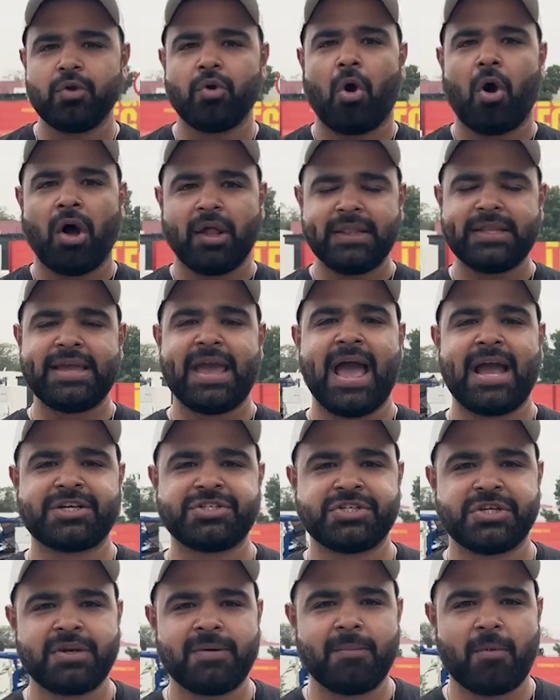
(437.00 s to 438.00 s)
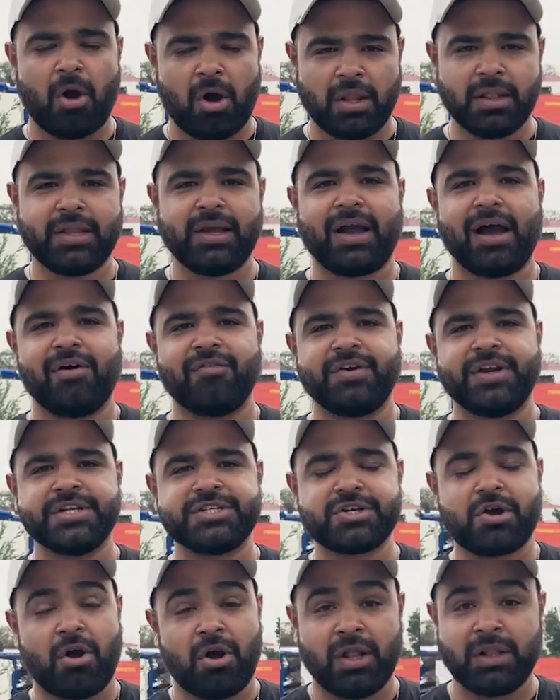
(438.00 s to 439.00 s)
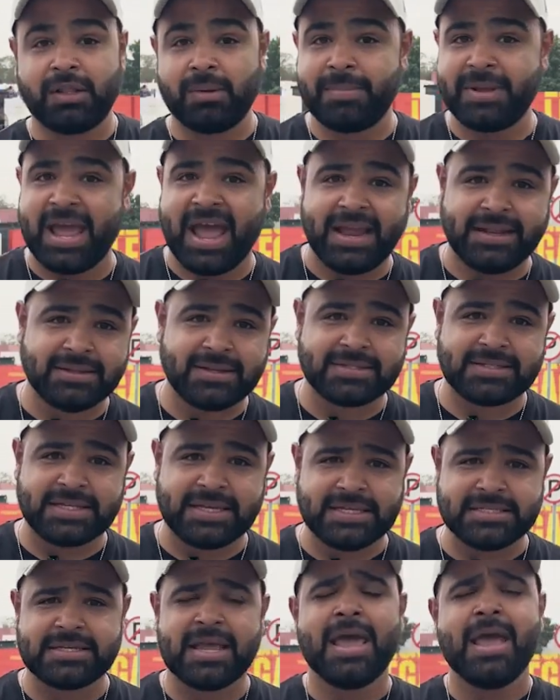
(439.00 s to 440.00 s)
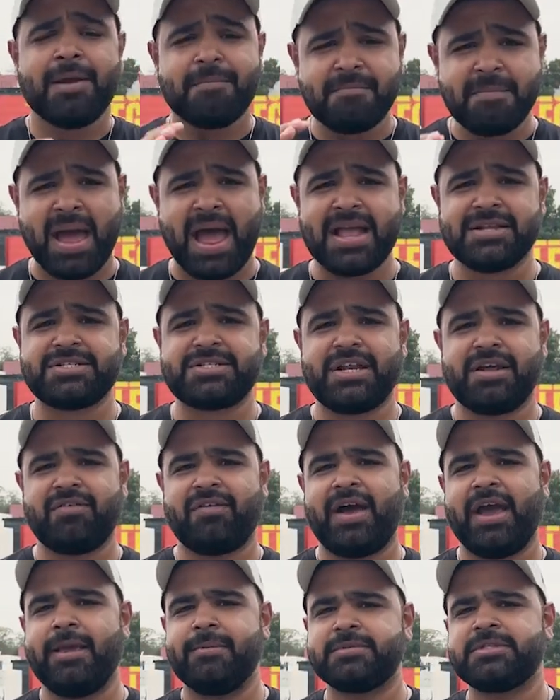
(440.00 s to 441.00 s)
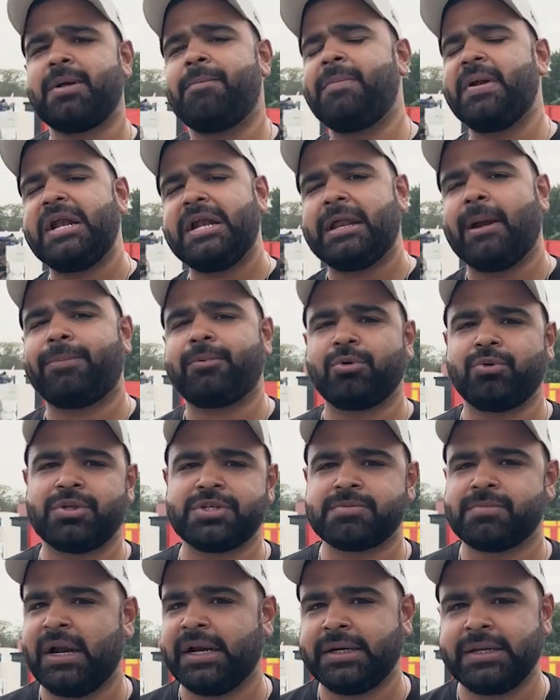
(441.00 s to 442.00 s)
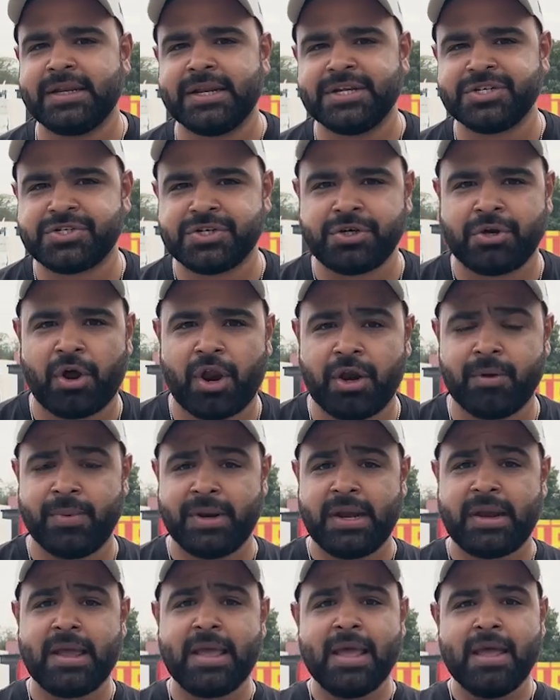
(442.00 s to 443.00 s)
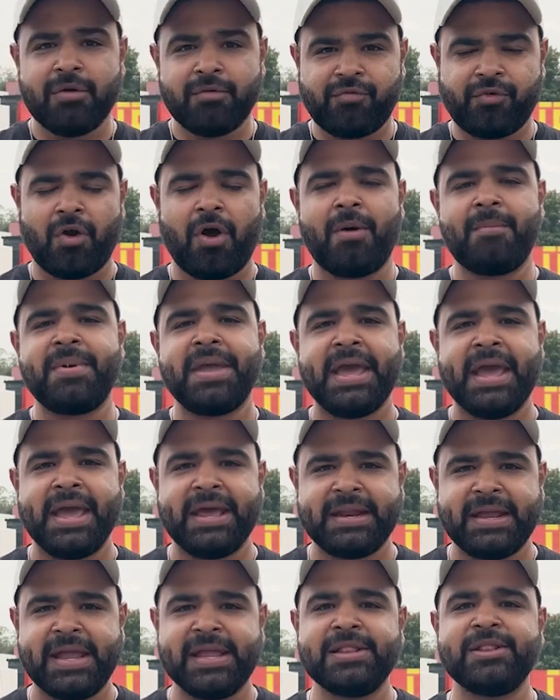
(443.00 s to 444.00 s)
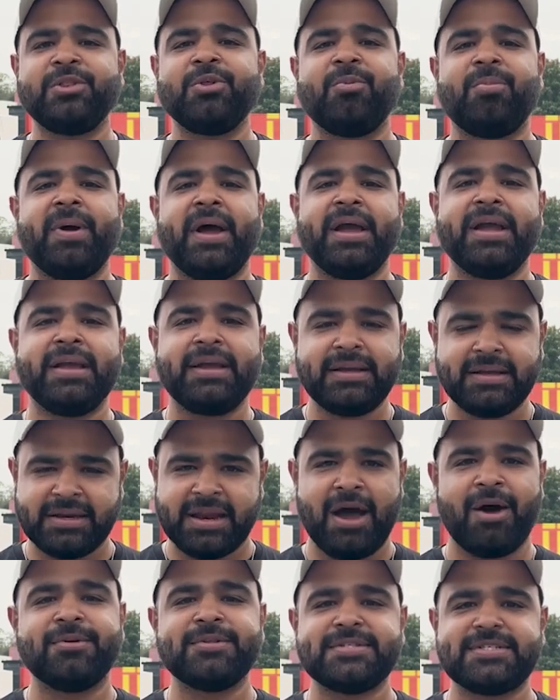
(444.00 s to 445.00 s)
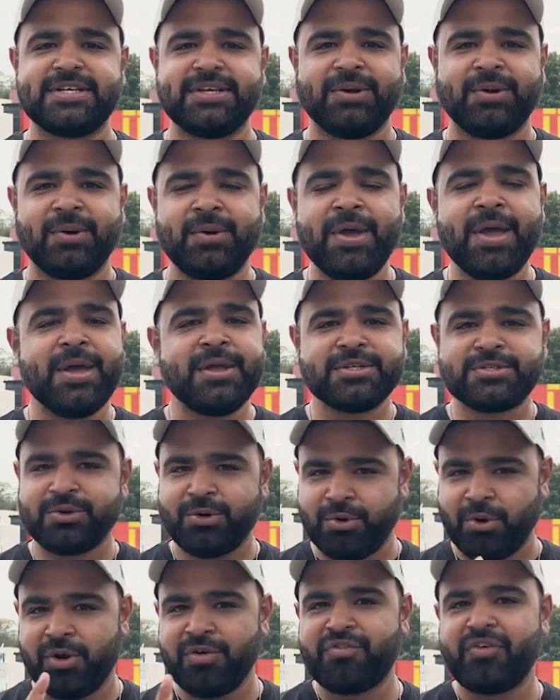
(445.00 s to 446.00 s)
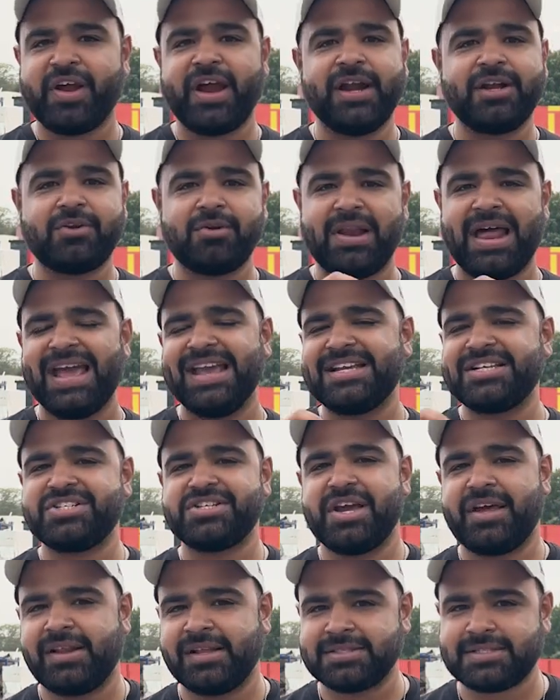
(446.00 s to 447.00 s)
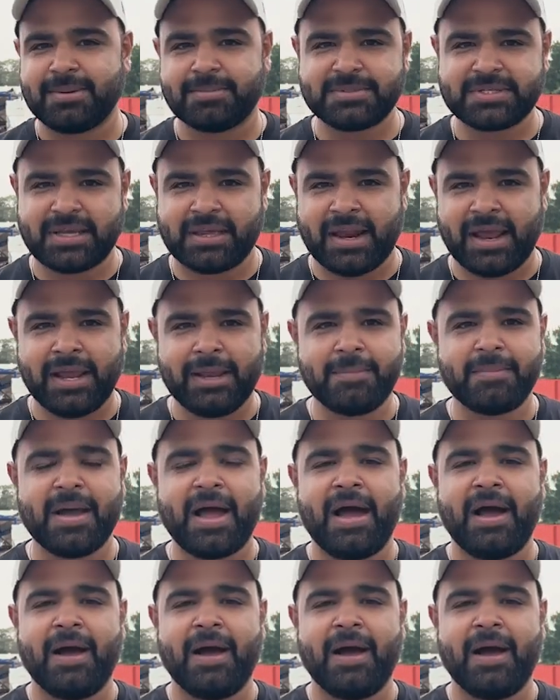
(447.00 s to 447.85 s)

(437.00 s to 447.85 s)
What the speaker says: you all the action, all the coverage, all the behind the scenes, match day vibes, the build up to this multi-nation tournament from here in Dubai, ground zero. So don't forget to like, share and subscribe.